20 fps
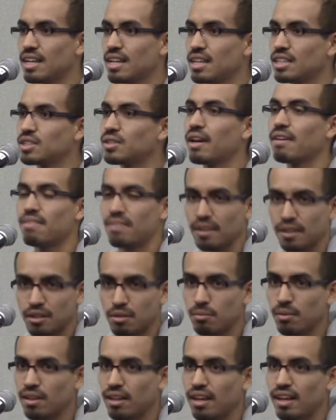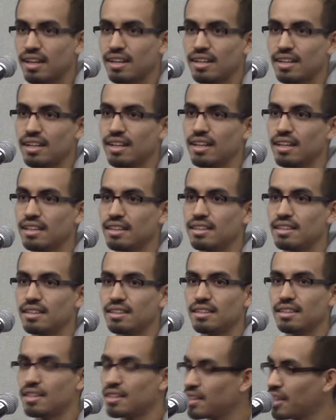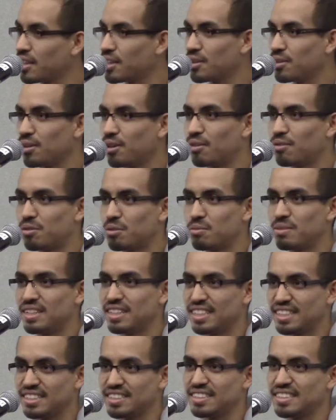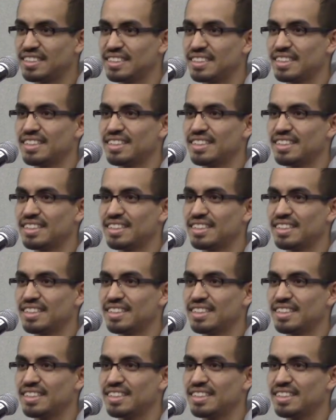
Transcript: So I thank him a lot, and thank you all for being here,